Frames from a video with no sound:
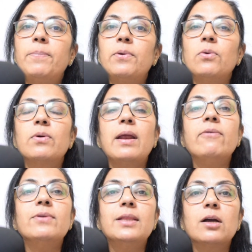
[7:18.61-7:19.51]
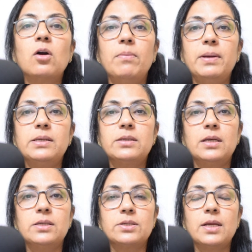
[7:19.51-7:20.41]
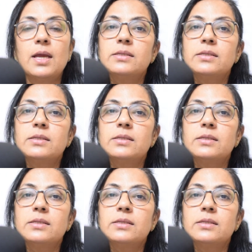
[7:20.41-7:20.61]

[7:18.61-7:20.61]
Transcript: program with the comment entry.